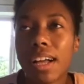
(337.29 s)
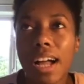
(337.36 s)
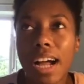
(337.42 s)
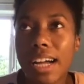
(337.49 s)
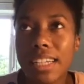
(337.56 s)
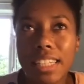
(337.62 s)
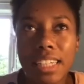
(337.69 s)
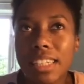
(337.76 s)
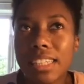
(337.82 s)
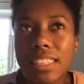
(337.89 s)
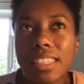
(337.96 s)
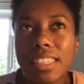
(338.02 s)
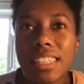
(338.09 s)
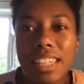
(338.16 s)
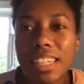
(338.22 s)

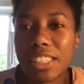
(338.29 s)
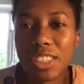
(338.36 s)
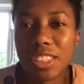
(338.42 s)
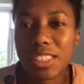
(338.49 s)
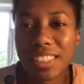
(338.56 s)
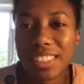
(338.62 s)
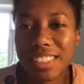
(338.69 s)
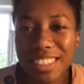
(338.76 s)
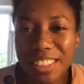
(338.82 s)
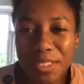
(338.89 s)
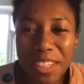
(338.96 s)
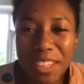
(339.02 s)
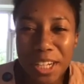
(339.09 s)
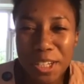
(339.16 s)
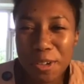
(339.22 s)
ideas, and there's just
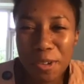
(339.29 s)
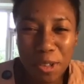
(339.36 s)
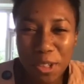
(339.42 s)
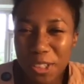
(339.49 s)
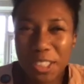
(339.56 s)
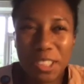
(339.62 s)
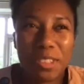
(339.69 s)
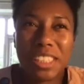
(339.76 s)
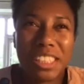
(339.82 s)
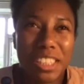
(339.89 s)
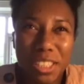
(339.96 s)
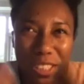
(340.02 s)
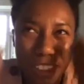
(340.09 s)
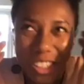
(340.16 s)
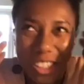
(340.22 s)
sometimes your juices are
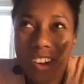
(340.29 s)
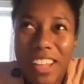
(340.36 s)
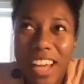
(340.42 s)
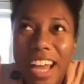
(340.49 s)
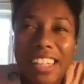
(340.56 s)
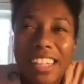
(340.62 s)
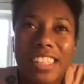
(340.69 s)
just not there.